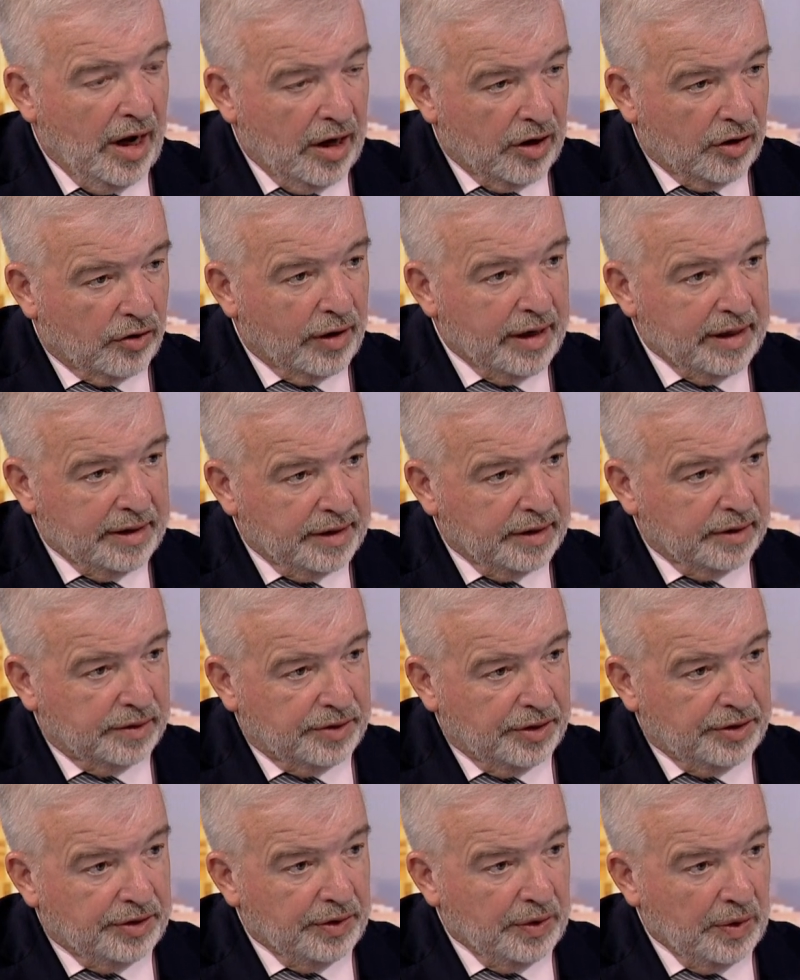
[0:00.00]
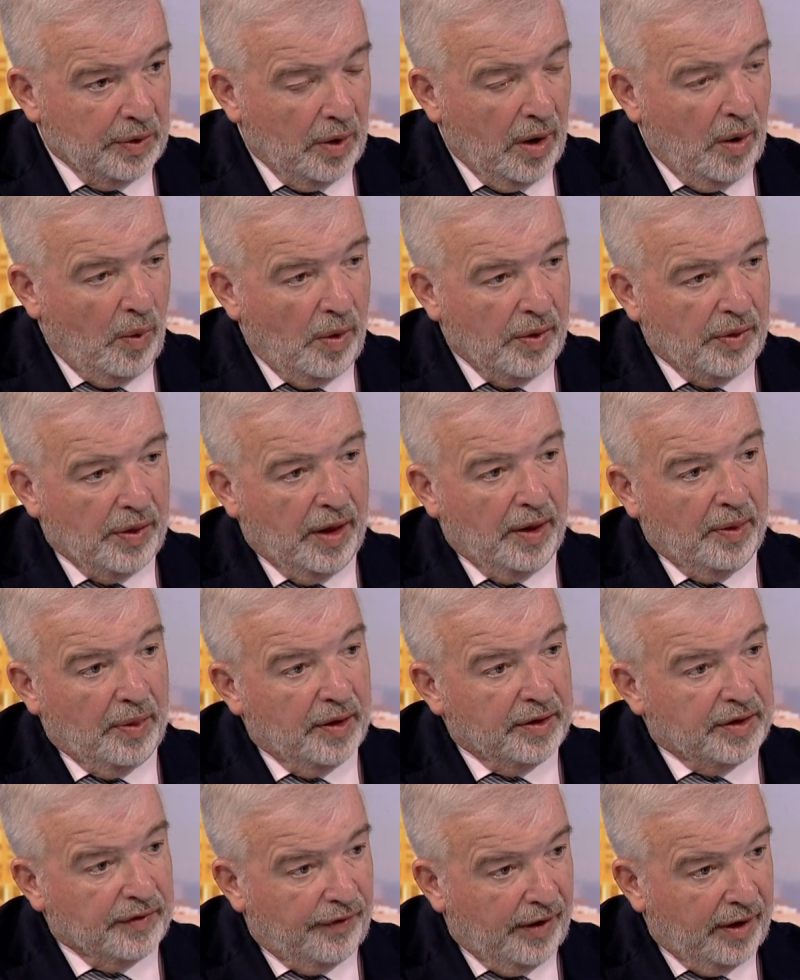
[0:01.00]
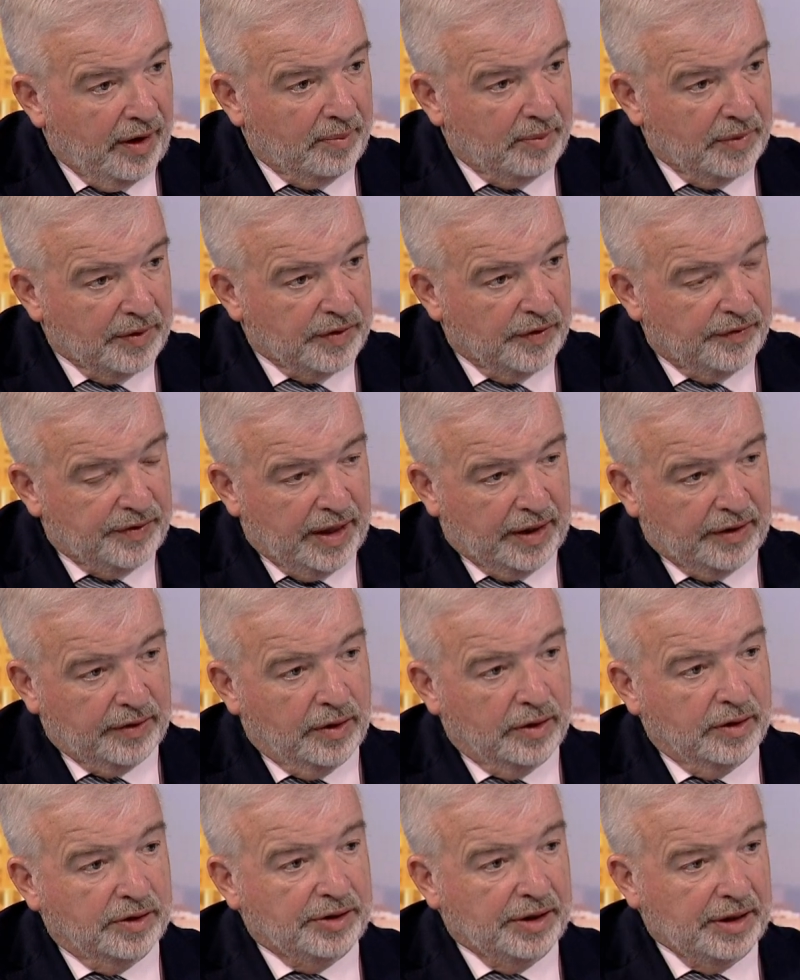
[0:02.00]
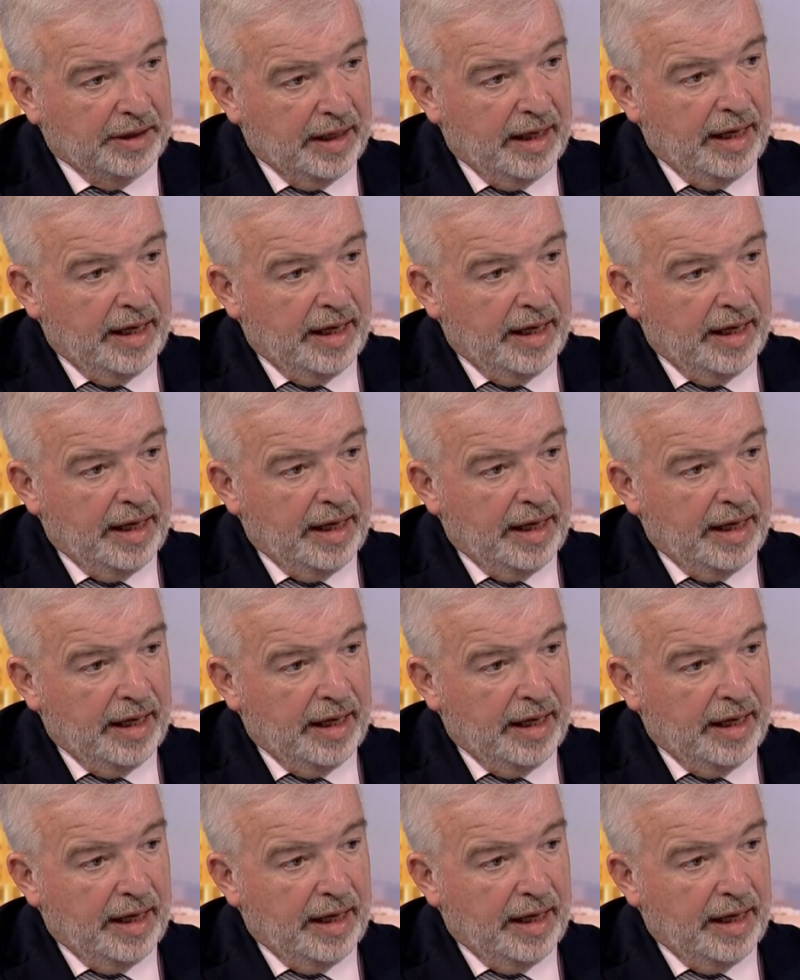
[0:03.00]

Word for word: a great deal to do with uh, the development of technology